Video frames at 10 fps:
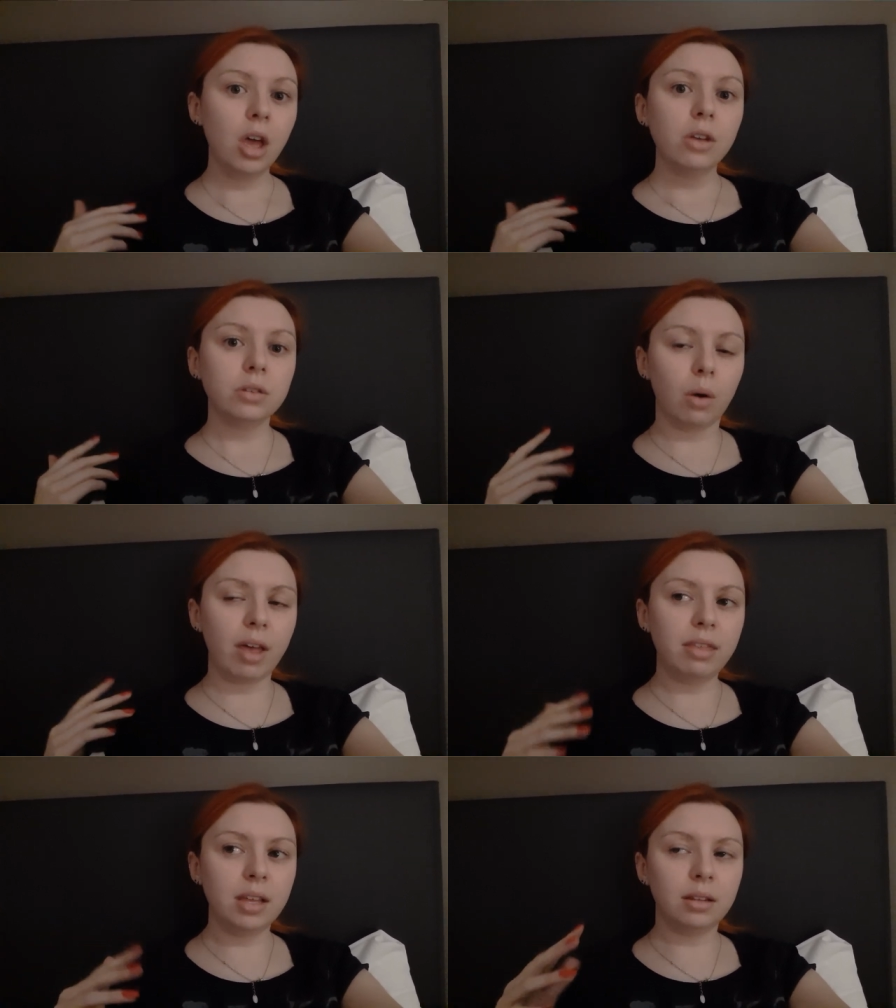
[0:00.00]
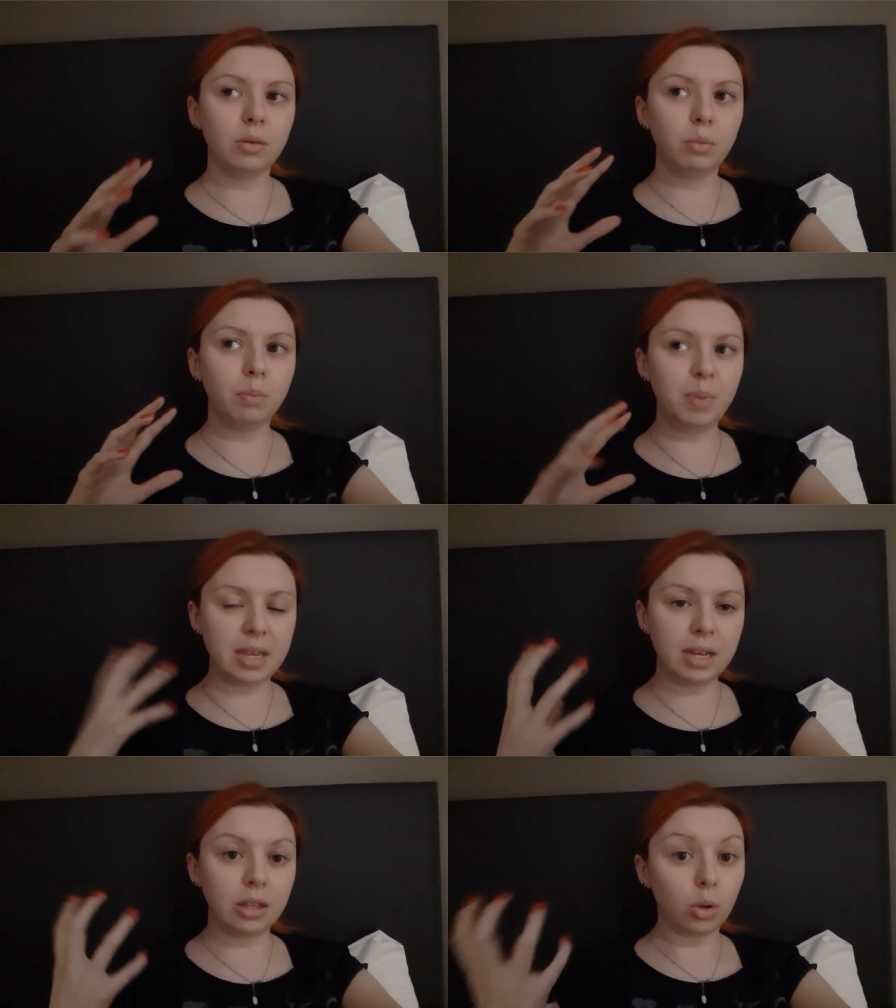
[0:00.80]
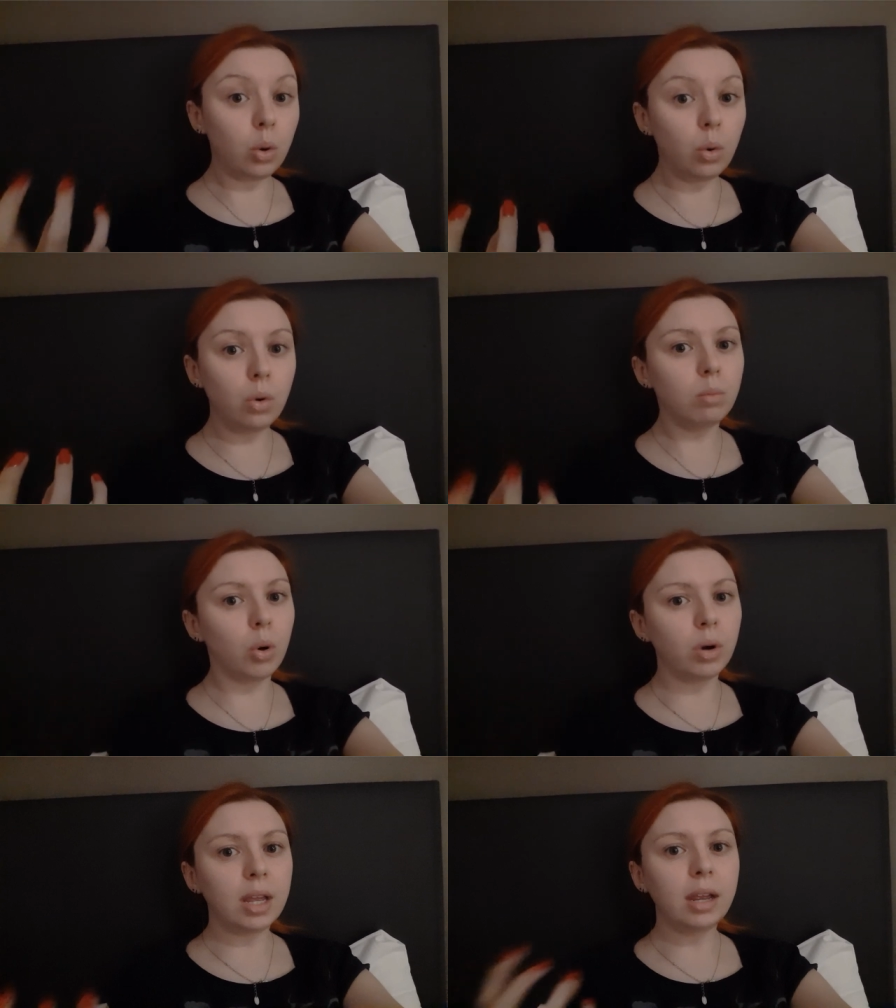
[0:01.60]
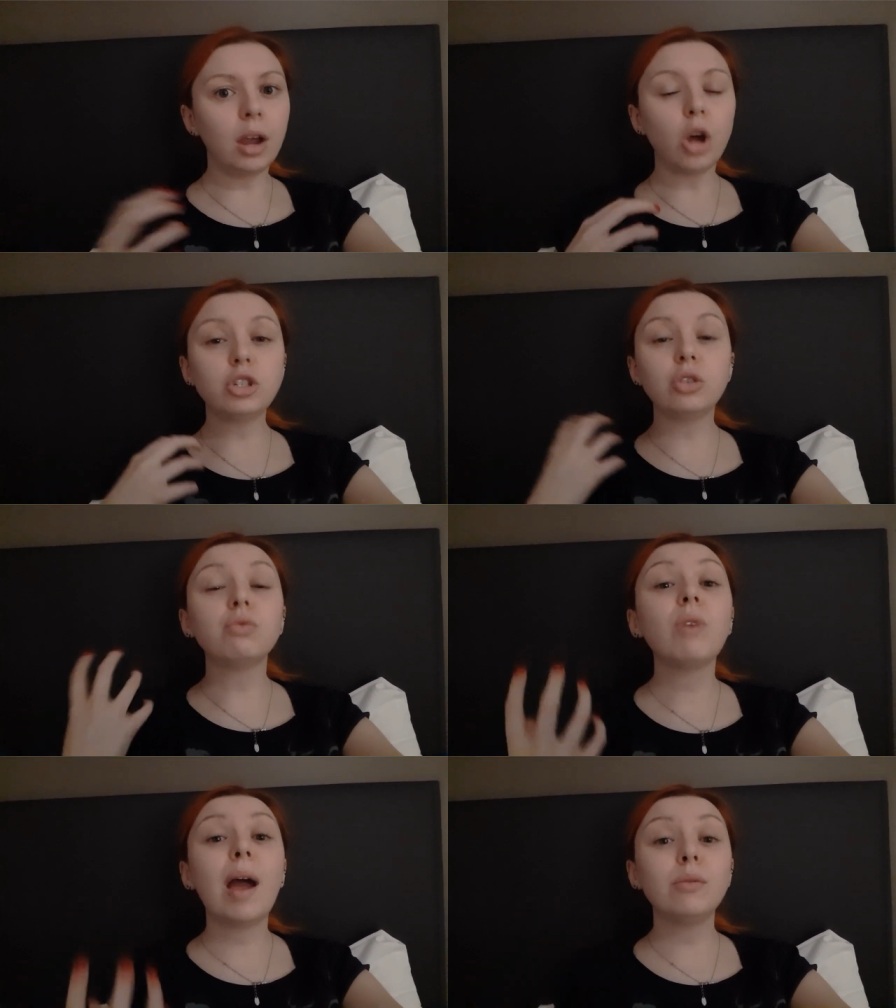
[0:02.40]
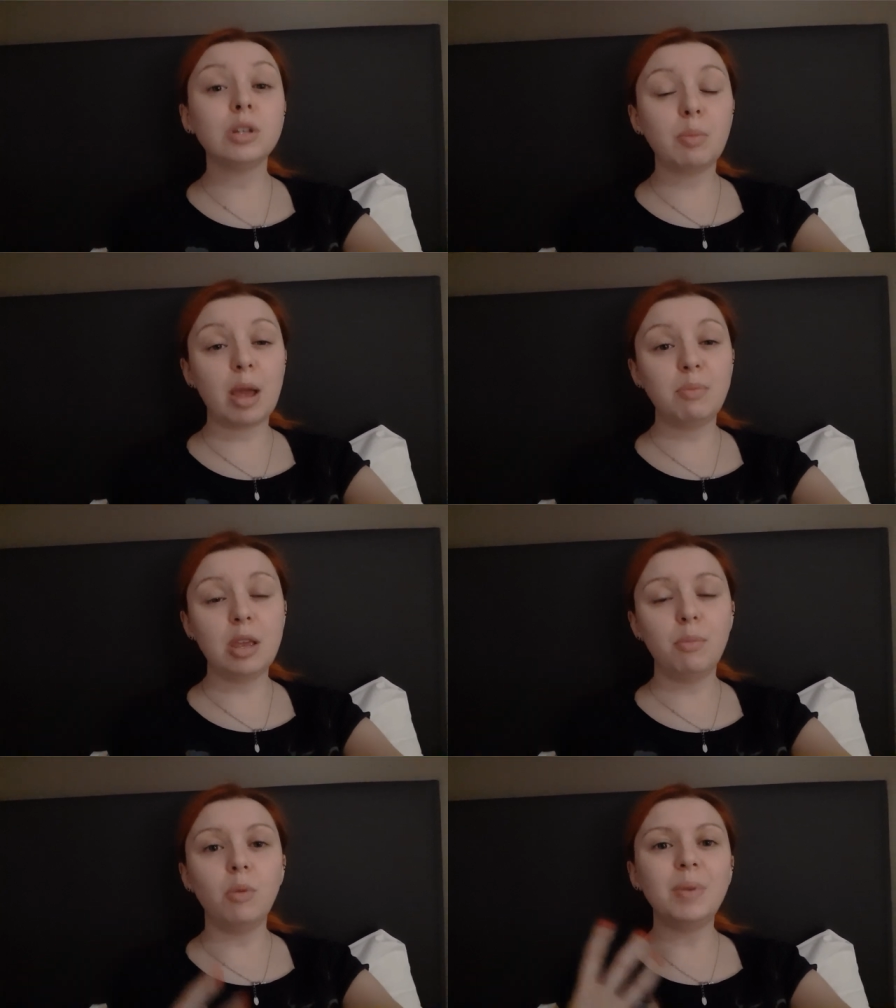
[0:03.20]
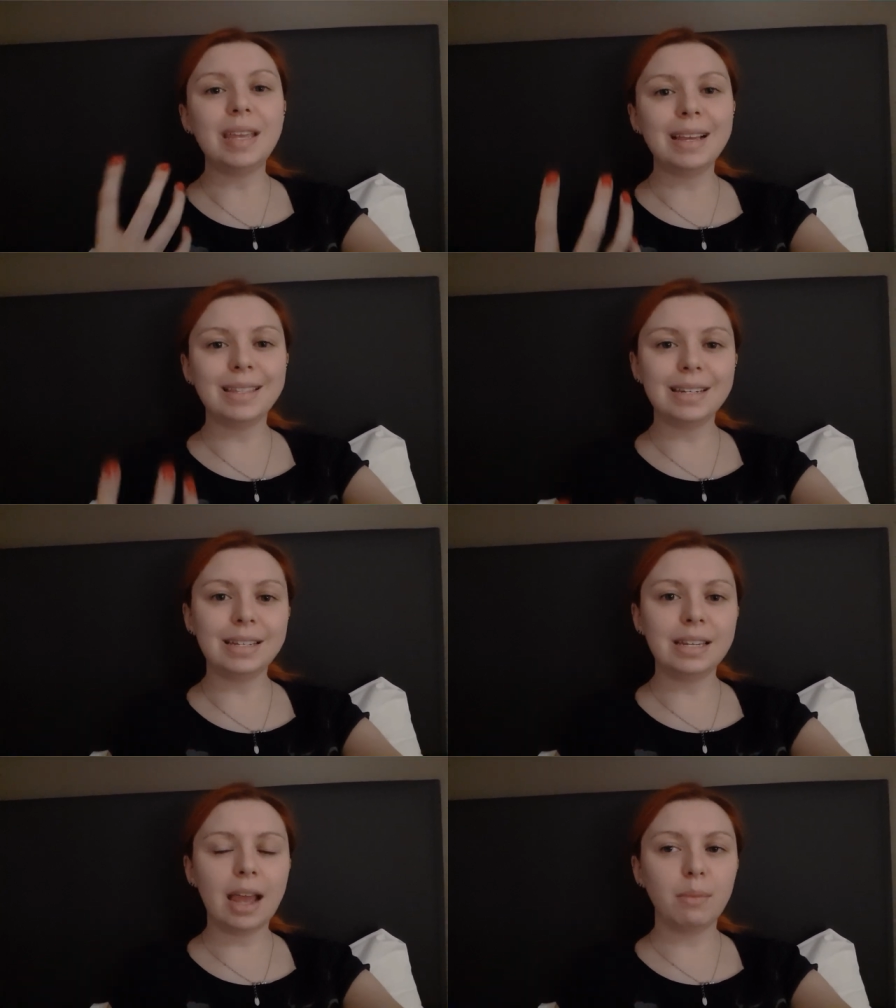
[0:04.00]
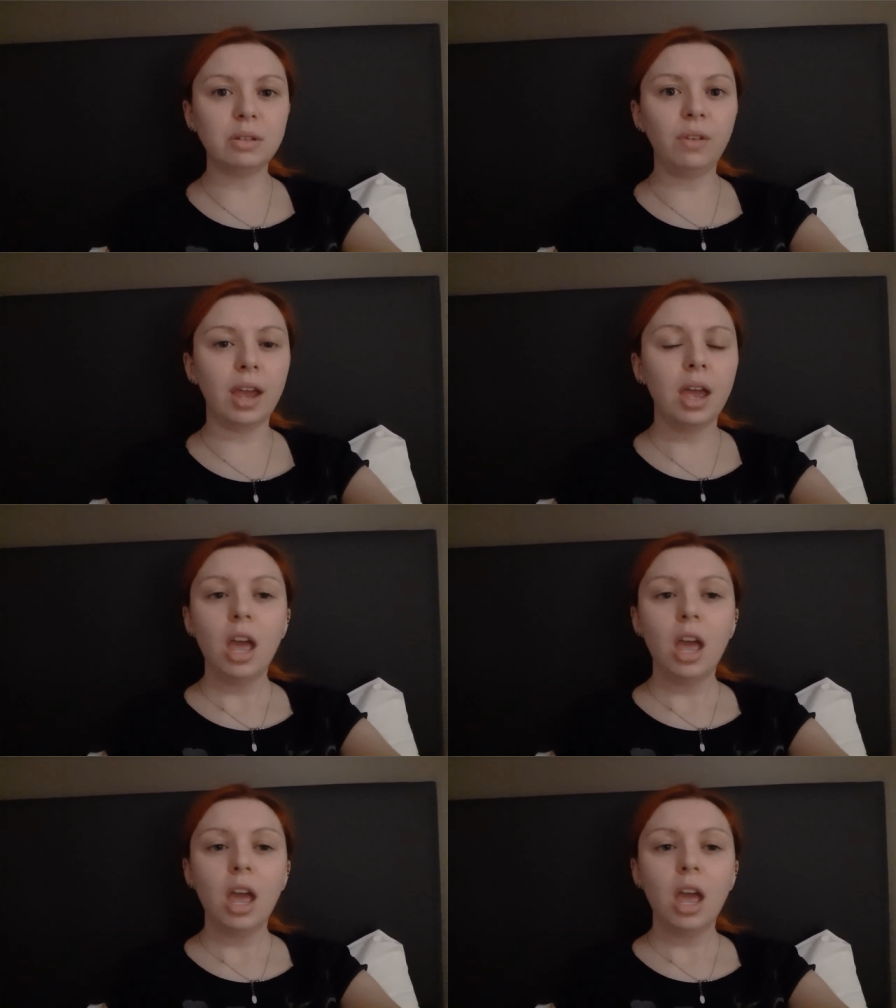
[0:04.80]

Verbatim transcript: so I think being in the cool morning, surrounded by people, being in the Disney atmosphere,